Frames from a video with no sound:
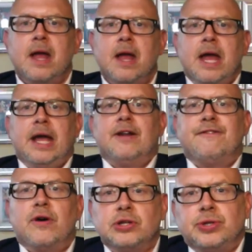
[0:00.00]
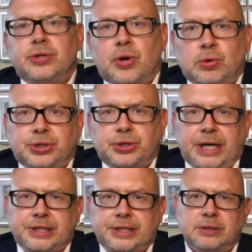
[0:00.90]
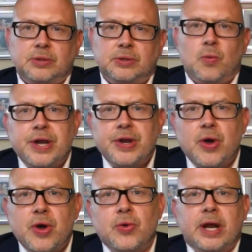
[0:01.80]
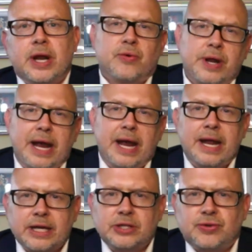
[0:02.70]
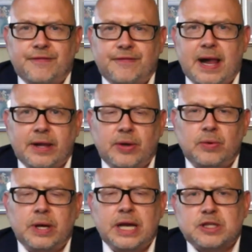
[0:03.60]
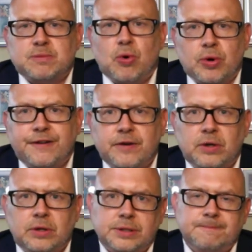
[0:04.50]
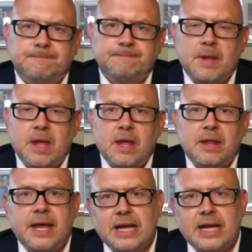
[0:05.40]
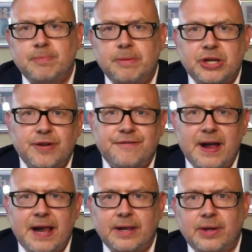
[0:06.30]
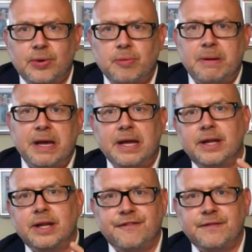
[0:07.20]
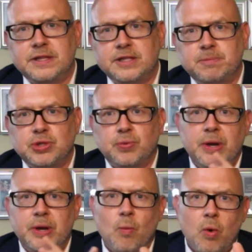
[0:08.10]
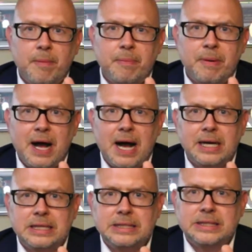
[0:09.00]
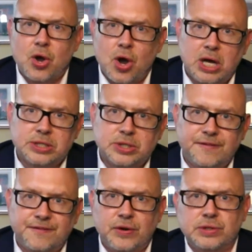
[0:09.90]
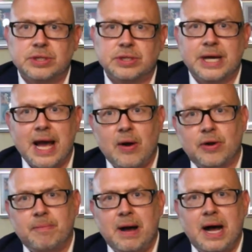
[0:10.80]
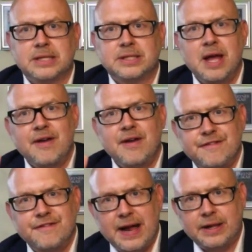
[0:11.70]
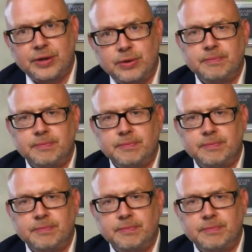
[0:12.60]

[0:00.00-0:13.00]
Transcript: In a virtual negotiation, we know that creating extra value is more difficult. The asymmetric value being the difference between one party's cost versus the counterpart's value,